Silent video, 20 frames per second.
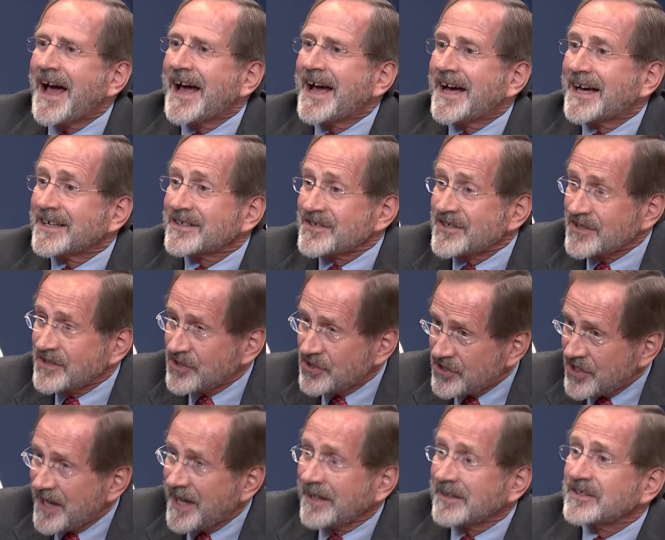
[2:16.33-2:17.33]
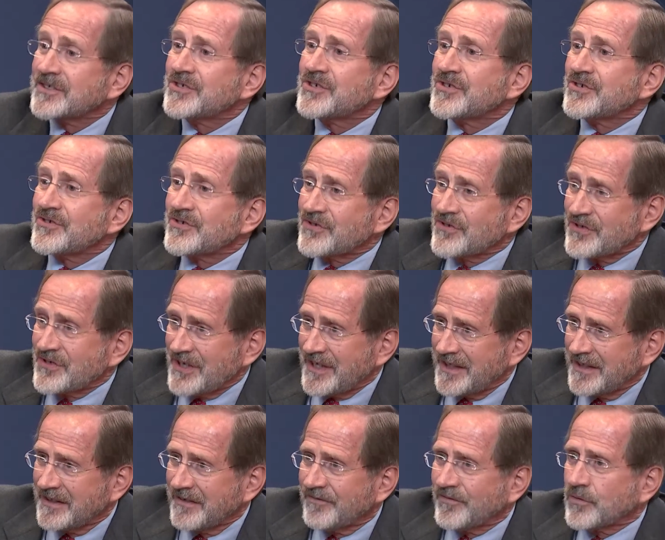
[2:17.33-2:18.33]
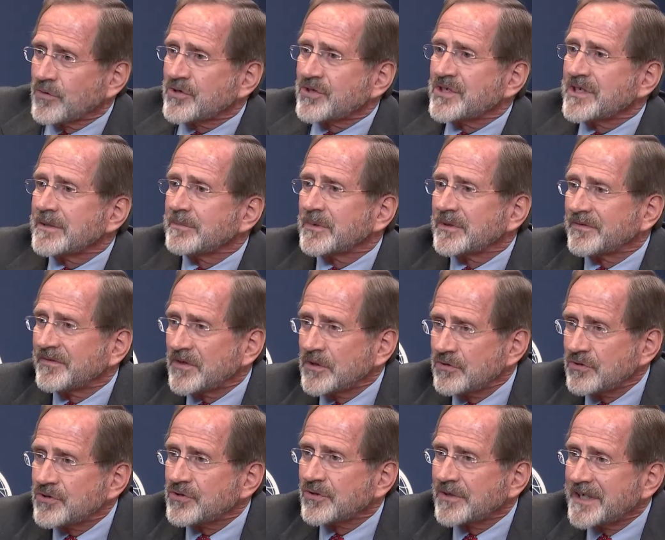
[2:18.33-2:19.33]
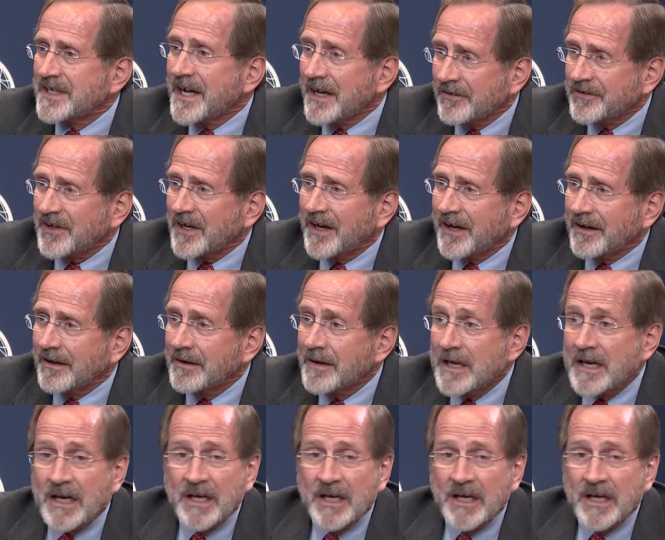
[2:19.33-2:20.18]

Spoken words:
as the challenges in the foreseeable future in healthcare.